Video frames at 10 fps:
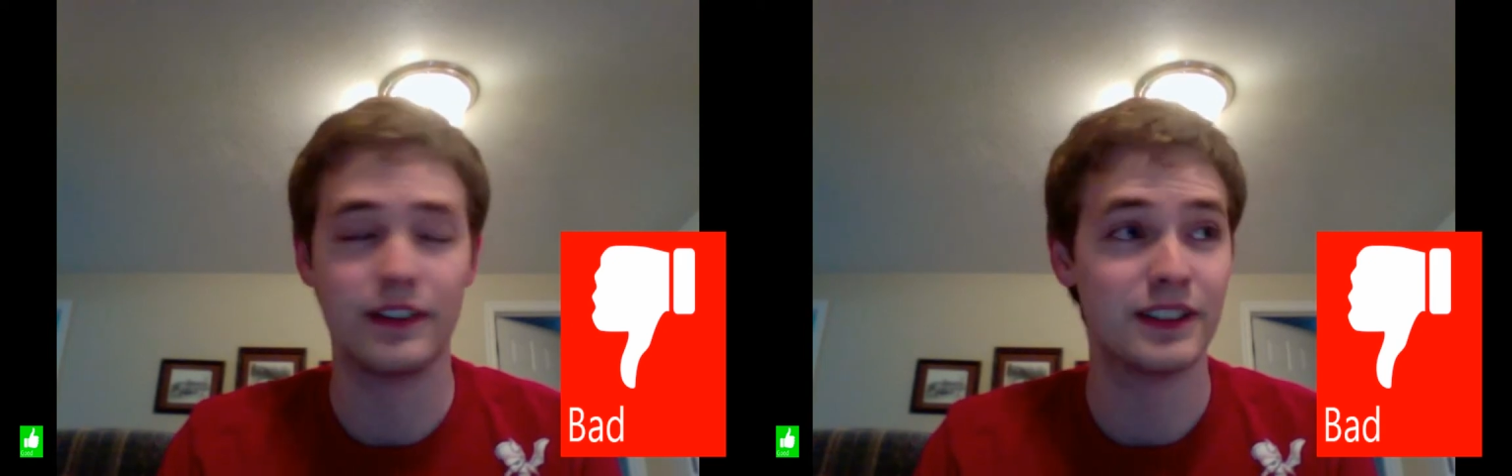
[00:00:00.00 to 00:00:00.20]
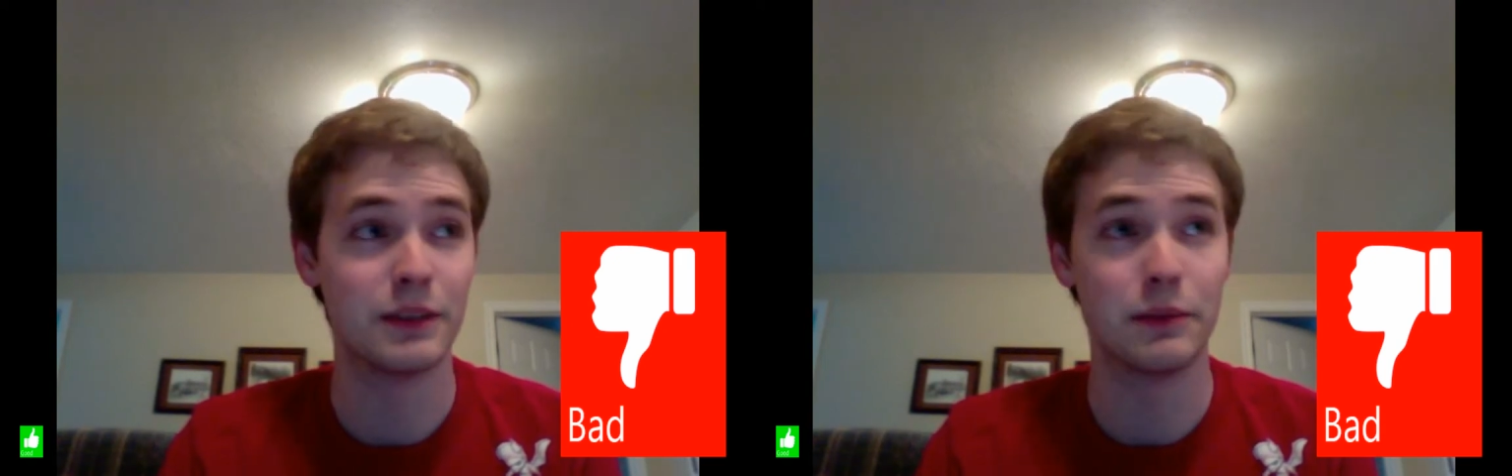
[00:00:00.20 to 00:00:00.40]

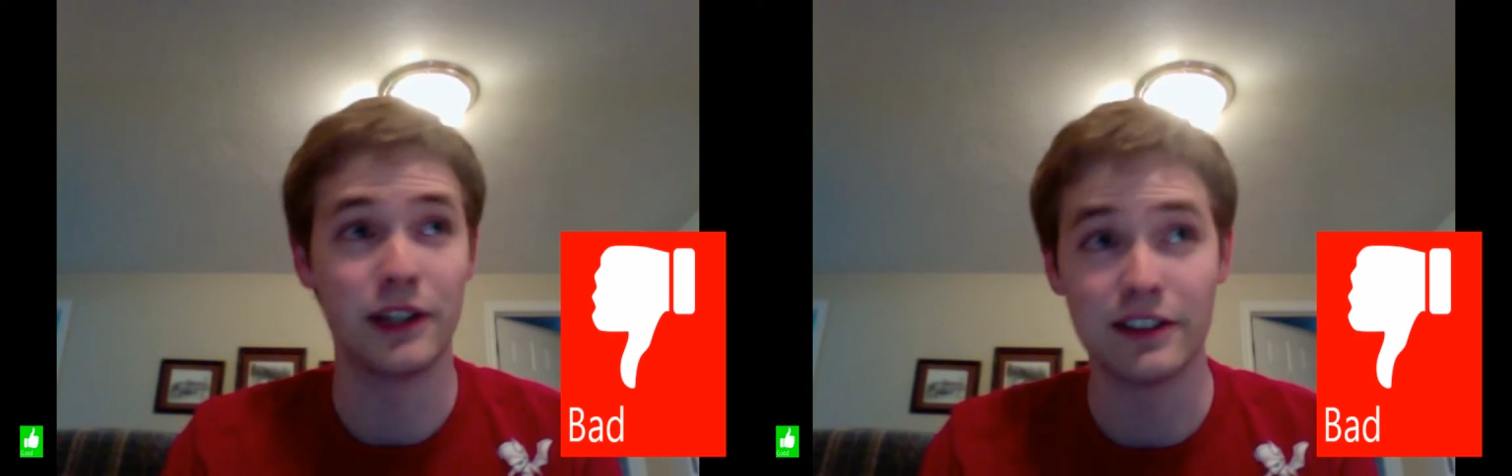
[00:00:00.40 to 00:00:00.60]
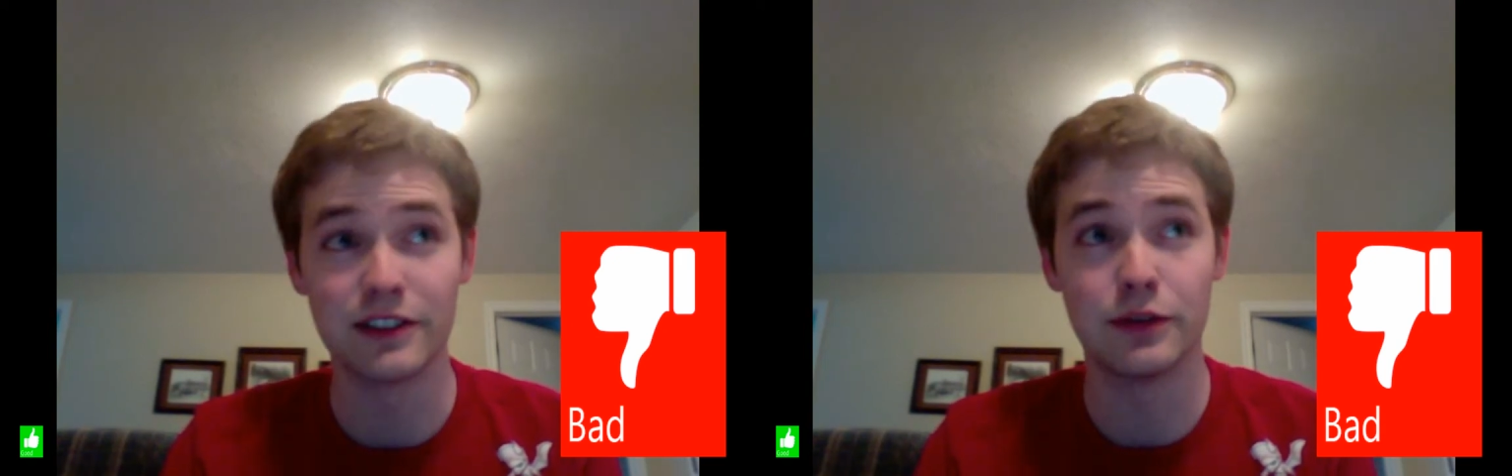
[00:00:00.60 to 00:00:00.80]
someone
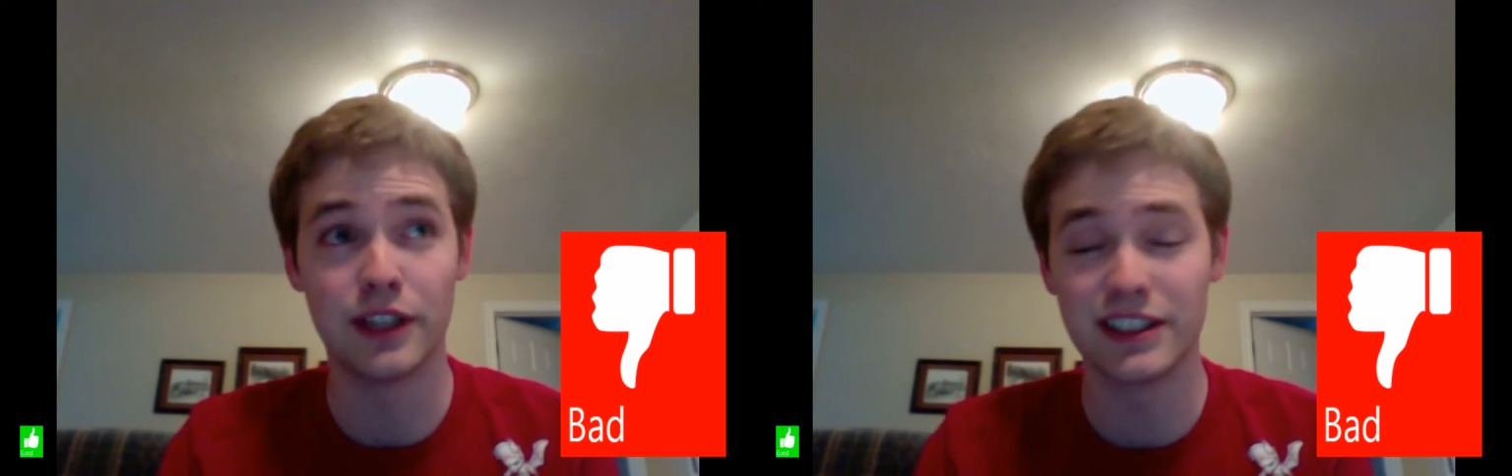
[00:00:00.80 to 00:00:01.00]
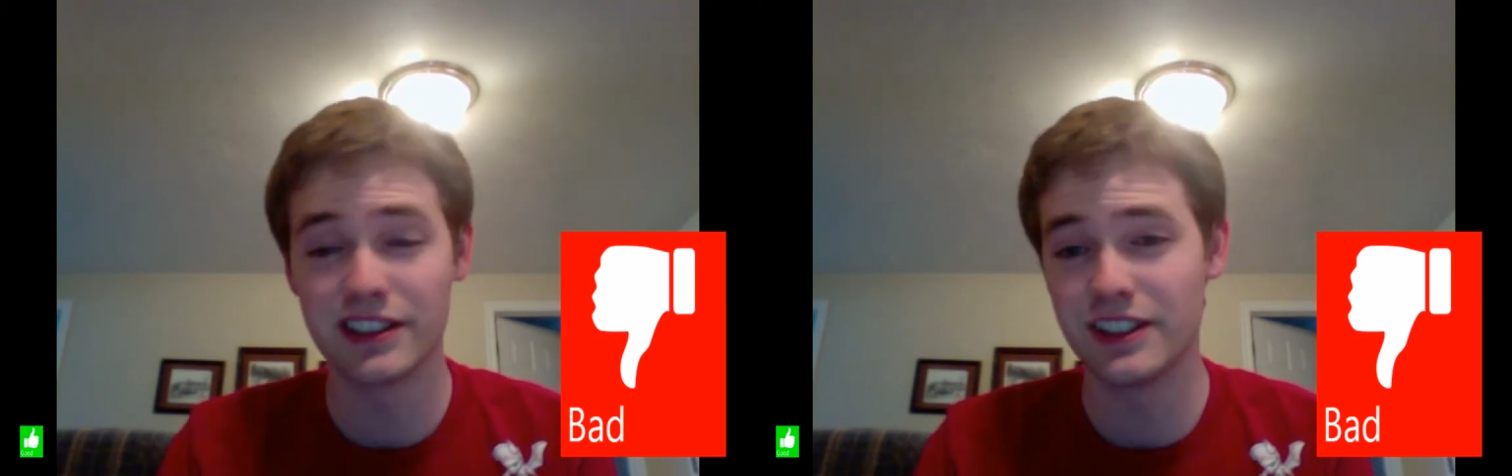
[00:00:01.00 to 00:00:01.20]
else
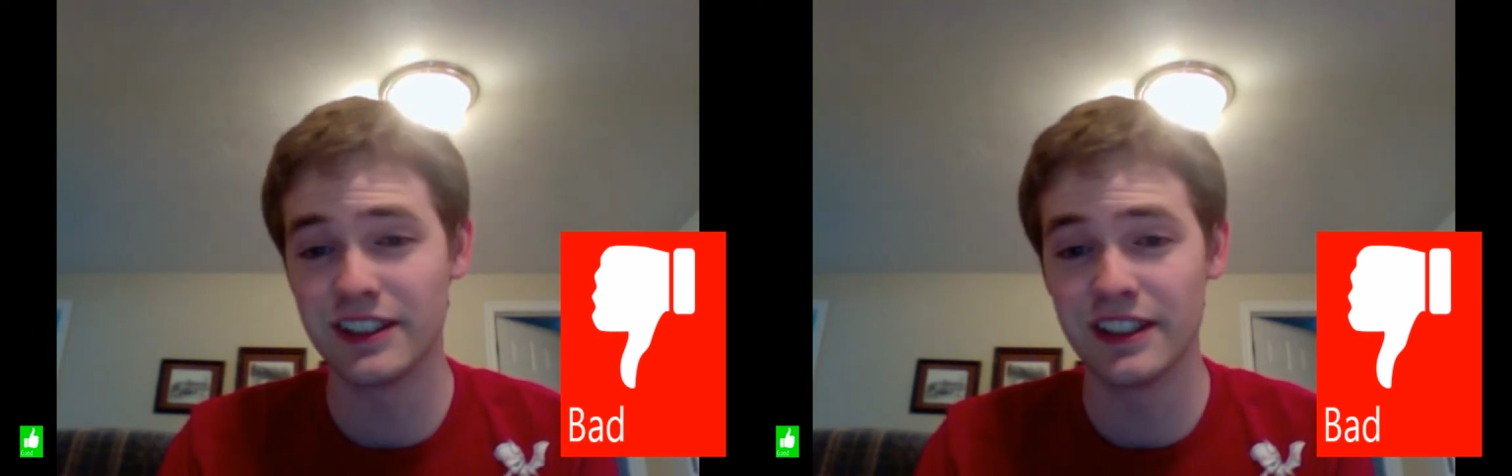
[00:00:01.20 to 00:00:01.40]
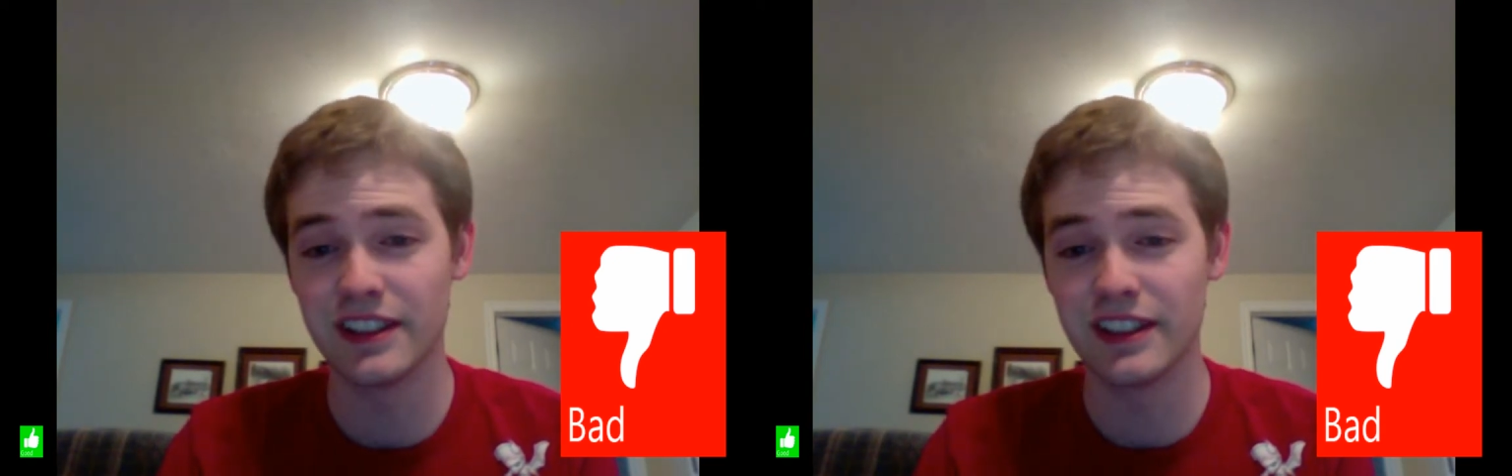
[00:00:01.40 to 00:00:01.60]

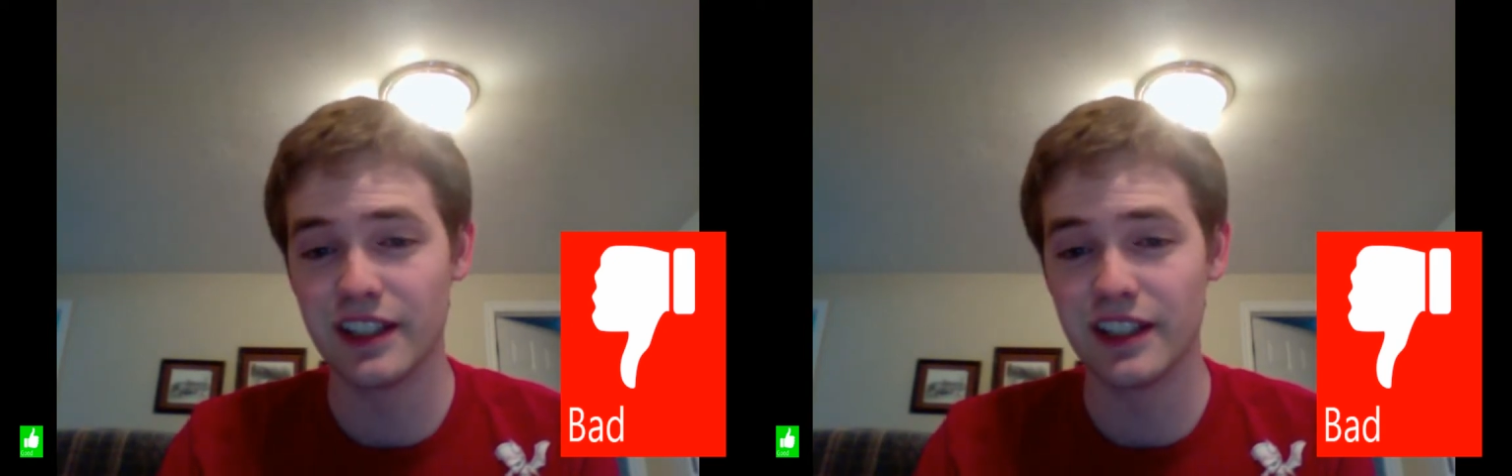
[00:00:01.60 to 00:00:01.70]
registers it.